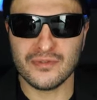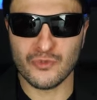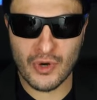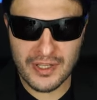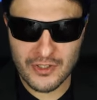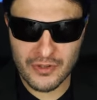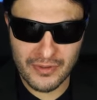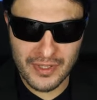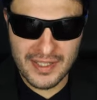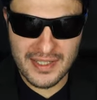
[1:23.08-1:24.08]
runs
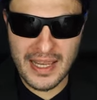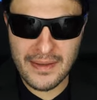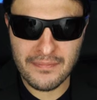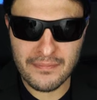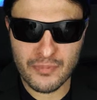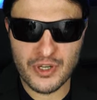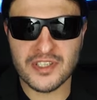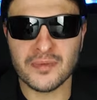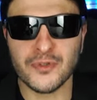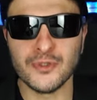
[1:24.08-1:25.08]
on the same
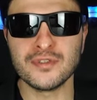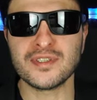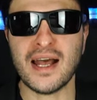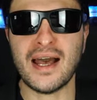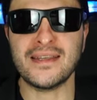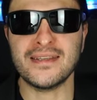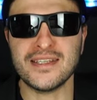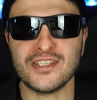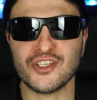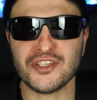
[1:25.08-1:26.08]
principles and
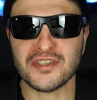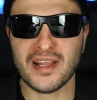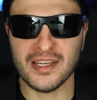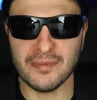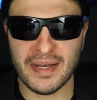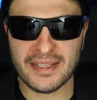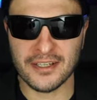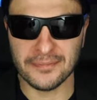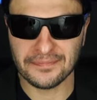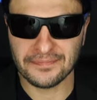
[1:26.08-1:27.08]
it's just slightly
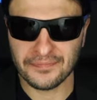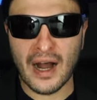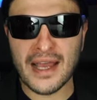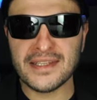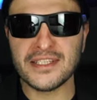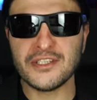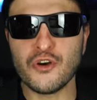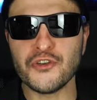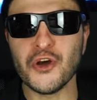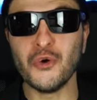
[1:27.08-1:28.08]
better. I did
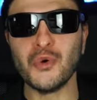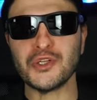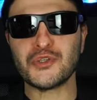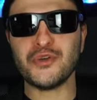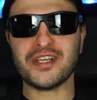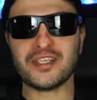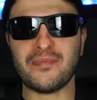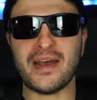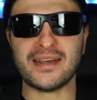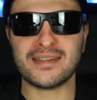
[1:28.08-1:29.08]
not know what to
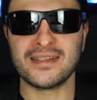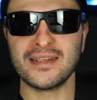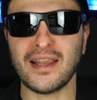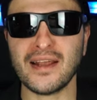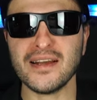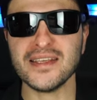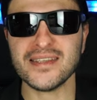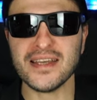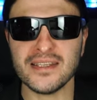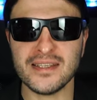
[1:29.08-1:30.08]
expect. Like I
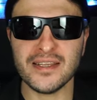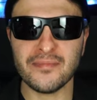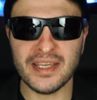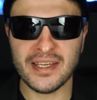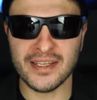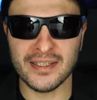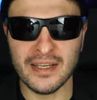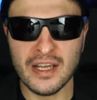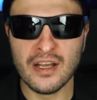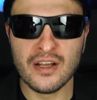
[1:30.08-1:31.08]
stated in the beginning,
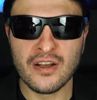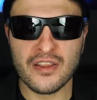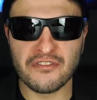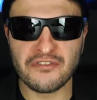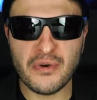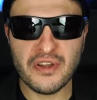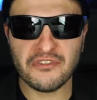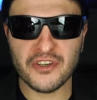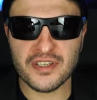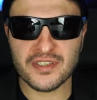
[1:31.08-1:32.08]
the very
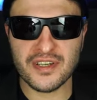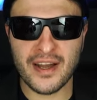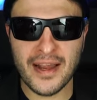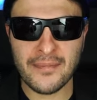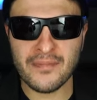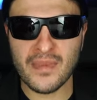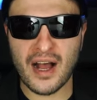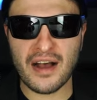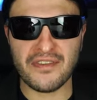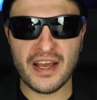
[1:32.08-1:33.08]
first time
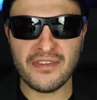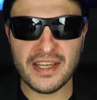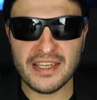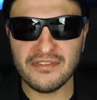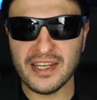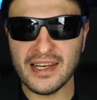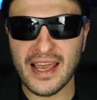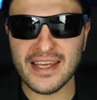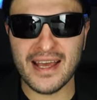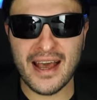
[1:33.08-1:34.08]
I've ever even
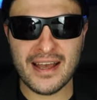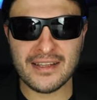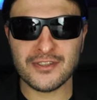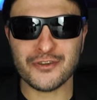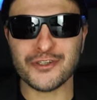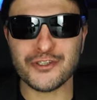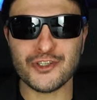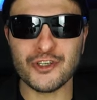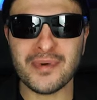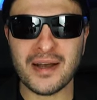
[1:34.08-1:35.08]
laid hands on a
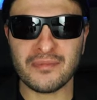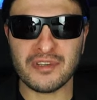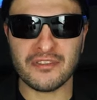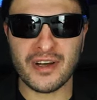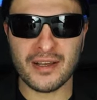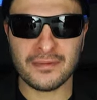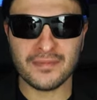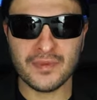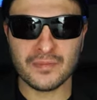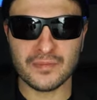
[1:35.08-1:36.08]
tube amplifier.
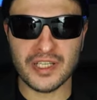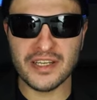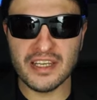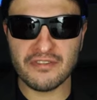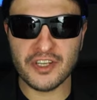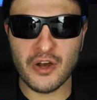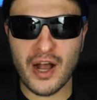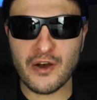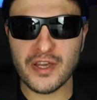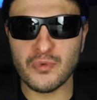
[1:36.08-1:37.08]
Didn't even know
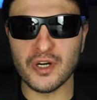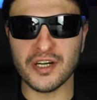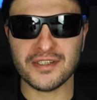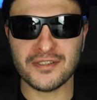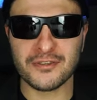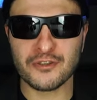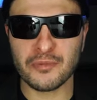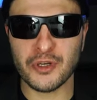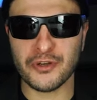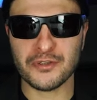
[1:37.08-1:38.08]
how they worked, to
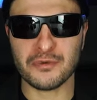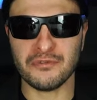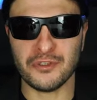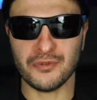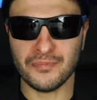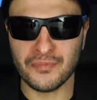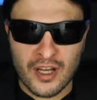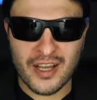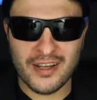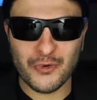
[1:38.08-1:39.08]
be honest with
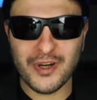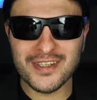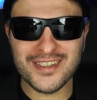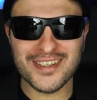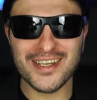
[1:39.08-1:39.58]
you. Once